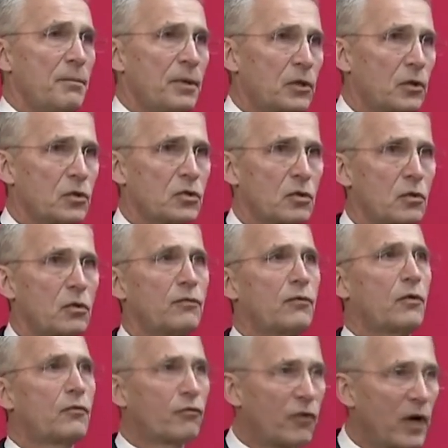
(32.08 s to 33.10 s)
but also look
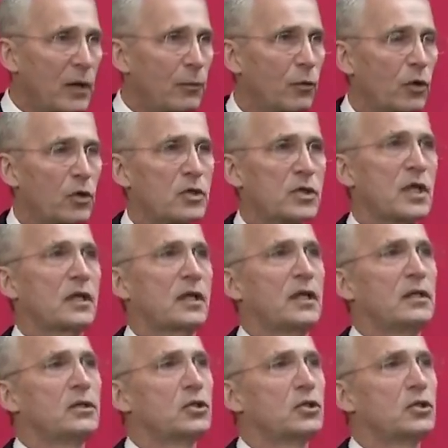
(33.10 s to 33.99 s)
for frameworks that can